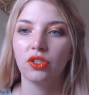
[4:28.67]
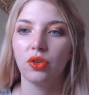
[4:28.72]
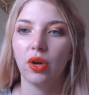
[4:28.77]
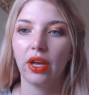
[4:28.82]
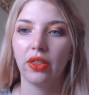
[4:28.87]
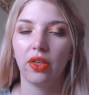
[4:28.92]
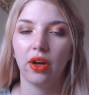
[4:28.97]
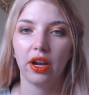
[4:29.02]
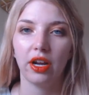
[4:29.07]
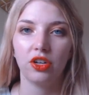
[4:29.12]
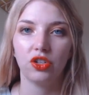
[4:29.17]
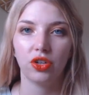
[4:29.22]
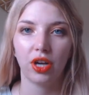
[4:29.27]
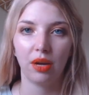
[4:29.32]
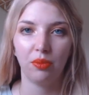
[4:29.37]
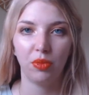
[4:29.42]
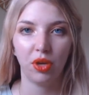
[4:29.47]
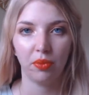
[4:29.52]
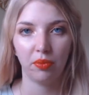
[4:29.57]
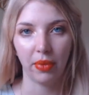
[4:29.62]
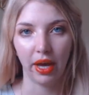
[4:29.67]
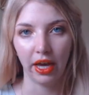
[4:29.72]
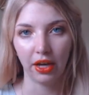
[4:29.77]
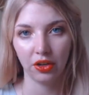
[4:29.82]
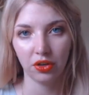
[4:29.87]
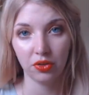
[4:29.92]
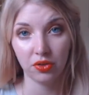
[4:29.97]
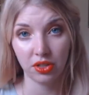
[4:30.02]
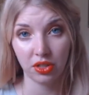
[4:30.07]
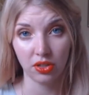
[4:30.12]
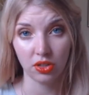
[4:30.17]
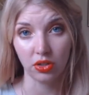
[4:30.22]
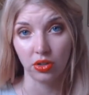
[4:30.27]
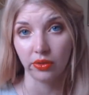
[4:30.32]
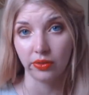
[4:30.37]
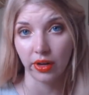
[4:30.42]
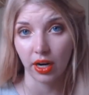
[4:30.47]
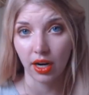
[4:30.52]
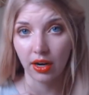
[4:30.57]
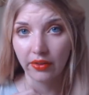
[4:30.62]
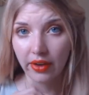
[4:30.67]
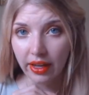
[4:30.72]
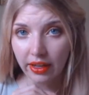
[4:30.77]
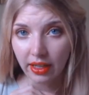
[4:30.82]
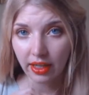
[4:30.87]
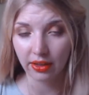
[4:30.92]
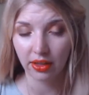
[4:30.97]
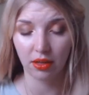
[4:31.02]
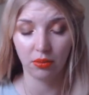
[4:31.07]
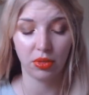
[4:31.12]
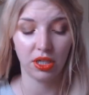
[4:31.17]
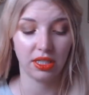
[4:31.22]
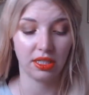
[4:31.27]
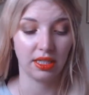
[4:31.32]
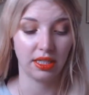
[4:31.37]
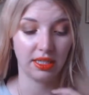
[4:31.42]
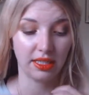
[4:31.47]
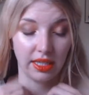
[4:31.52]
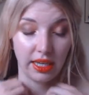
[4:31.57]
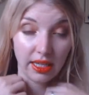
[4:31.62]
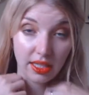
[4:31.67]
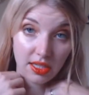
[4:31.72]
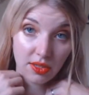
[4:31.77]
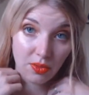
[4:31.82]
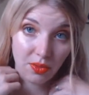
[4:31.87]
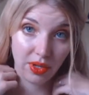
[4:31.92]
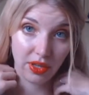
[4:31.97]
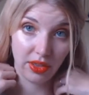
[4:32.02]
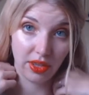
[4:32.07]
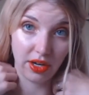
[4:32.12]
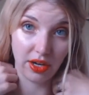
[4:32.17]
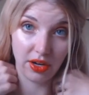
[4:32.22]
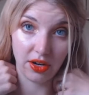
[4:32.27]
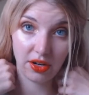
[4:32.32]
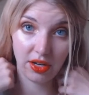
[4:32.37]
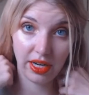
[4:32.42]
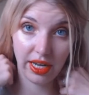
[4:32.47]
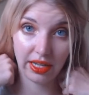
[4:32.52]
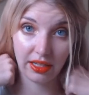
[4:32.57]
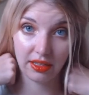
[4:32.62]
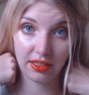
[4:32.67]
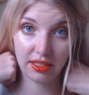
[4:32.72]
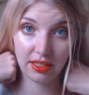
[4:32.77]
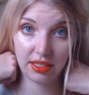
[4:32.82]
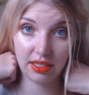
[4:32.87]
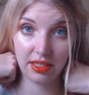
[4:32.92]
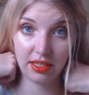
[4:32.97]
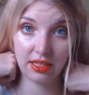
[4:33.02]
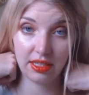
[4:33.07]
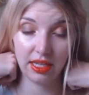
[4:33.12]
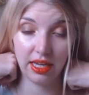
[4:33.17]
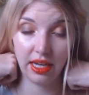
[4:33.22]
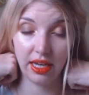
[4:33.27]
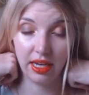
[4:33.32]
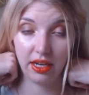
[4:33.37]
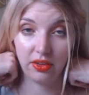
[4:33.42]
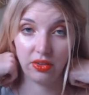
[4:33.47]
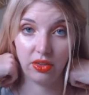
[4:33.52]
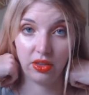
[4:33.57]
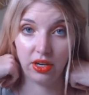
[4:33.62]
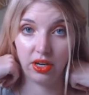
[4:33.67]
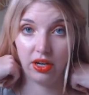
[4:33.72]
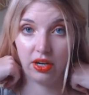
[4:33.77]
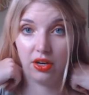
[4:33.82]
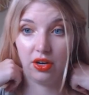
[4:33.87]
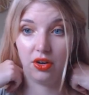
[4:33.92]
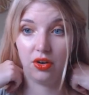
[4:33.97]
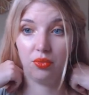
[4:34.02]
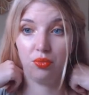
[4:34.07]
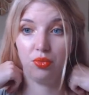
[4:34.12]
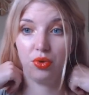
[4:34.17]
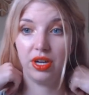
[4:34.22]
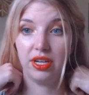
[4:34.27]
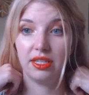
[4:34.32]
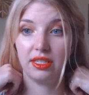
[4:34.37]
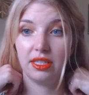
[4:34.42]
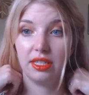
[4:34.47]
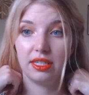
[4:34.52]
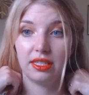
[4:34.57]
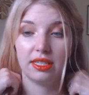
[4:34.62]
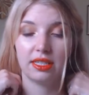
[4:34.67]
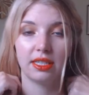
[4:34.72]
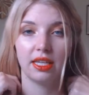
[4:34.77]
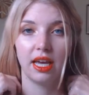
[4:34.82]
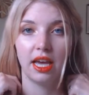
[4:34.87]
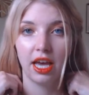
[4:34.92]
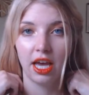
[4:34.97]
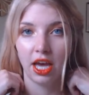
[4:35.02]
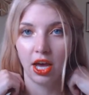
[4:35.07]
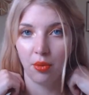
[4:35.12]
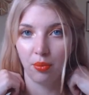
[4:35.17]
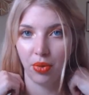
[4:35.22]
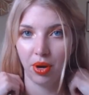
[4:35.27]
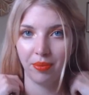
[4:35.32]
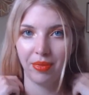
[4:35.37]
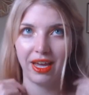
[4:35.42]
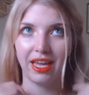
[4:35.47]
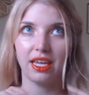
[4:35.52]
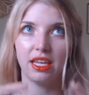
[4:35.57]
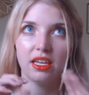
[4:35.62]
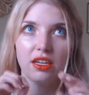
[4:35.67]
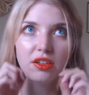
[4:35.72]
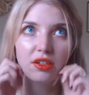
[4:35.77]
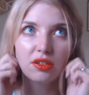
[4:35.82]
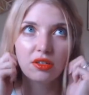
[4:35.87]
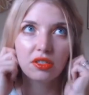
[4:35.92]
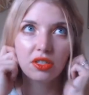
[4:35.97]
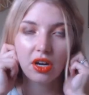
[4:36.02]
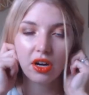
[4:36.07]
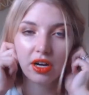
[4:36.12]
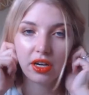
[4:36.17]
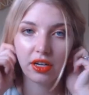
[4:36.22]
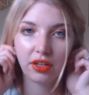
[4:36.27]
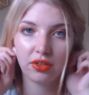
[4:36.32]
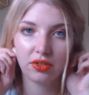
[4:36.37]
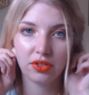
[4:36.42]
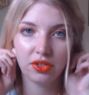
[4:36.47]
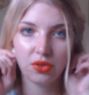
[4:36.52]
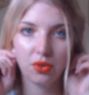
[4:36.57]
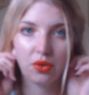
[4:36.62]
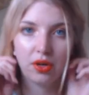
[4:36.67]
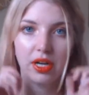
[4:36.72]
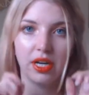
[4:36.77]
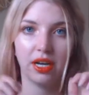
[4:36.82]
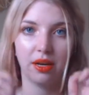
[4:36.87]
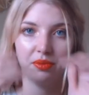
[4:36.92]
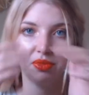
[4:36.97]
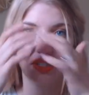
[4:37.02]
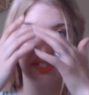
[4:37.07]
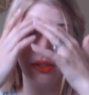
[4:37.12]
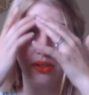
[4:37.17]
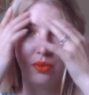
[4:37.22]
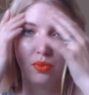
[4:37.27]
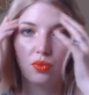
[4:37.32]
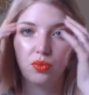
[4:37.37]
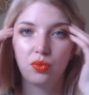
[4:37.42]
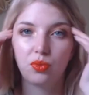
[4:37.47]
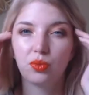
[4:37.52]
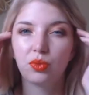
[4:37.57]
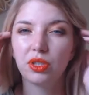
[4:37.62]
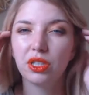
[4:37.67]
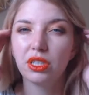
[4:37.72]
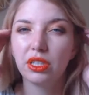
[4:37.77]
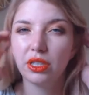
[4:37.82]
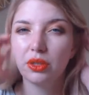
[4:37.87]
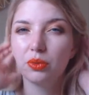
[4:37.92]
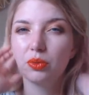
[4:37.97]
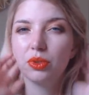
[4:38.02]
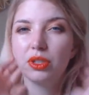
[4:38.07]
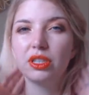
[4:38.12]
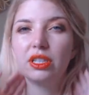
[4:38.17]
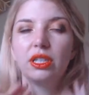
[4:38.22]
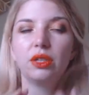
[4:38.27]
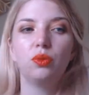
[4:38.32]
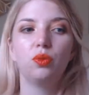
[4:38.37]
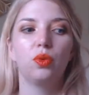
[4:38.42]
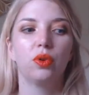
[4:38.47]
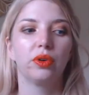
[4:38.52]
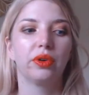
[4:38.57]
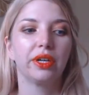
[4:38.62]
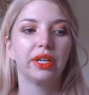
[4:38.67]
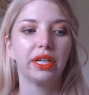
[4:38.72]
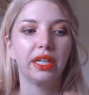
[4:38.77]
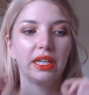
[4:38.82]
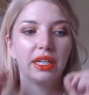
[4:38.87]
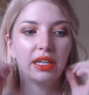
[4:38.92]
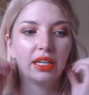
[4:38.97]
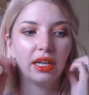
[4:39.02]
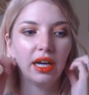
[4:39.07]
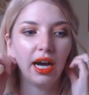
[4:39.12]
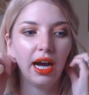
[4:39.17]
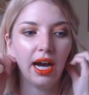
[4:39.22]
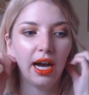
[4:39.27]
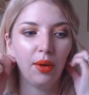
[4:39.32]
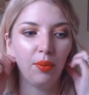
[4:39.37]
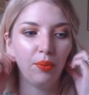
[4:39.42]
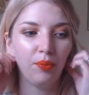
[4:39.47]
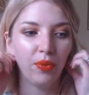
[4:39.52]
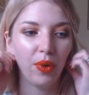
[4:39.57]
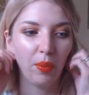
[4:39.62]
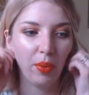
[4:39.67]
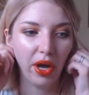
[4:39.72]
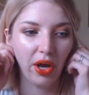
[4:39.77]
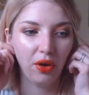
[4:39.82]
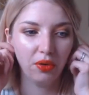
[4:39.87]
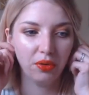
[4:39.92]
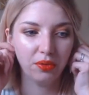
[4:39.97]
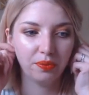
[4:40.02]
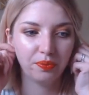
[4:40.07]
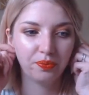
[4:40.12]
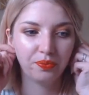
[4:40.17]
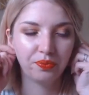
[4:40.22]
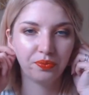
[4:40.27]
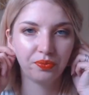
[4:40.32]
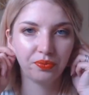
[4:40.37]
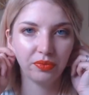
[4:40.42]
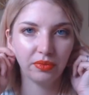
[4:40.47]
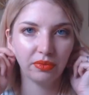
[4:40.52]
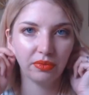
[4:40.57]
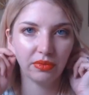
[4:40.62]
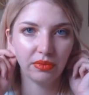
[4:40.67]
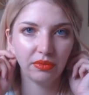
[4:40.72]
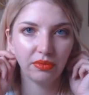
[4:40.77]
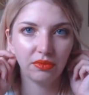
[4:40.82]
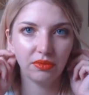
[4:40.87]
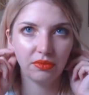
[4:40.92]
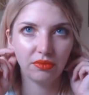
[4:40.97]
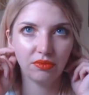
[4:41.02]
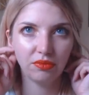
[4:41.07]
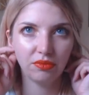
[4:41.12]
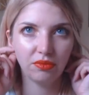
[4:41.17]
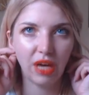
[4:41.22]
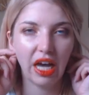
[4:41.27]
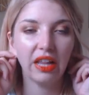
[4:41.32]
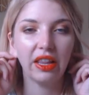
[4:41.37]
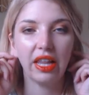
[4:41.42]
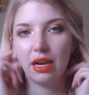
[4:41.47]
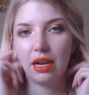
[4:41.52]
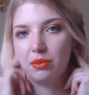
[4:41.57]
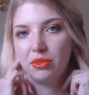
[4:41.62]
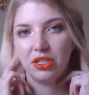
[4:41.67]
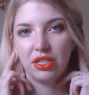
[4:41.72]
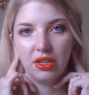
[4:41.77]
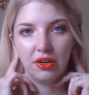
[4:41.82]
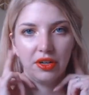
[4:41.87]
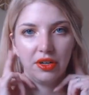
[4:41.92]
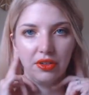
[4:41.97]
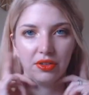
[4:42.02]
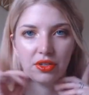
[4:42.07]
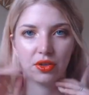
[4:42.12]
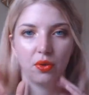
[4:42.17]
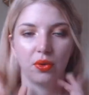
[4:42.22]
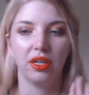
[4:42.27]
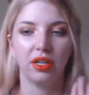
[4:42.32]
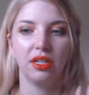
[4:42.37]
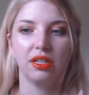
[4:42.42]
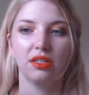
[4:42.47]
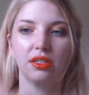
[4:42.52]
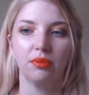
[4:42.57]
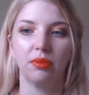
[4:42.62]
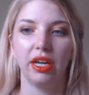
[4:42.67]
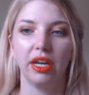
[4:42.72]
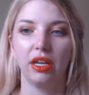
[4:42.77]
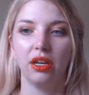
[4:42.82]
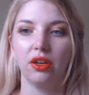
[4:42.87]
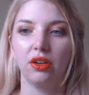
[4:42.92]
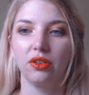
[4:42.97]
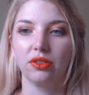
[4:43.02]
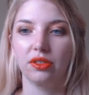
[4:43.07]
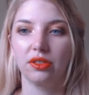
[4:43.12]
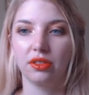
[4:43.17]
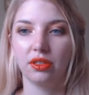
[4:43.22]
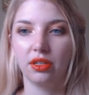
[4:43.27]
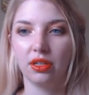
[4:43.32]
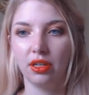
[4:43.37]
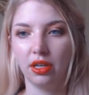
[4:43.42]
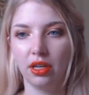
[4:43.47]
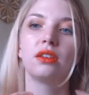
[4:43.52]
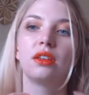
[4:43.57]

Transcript: So I thought I'd try Mint Mongoose. And so far, I've had nothing but success with their necklaces and their bracelets. But my ears are another story. I'm still really, really worried um, about a lot of materials going into my ears.